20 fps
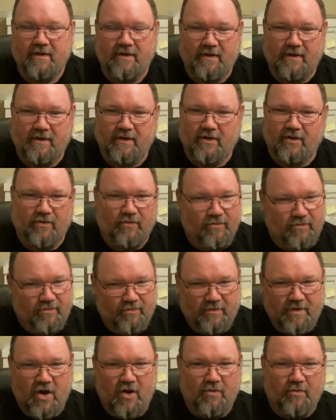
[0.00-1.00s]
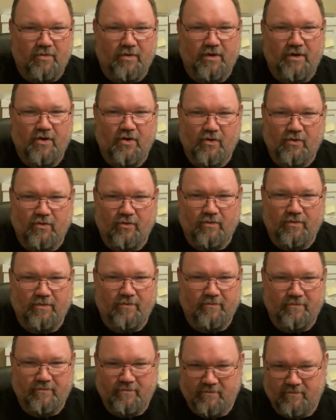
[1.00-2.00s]
Down below,
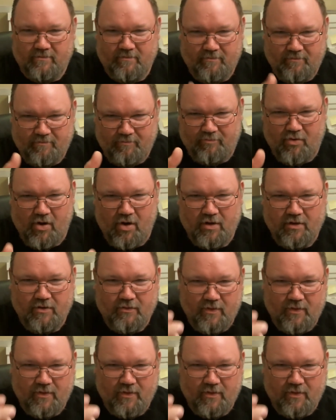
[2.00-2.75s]
pause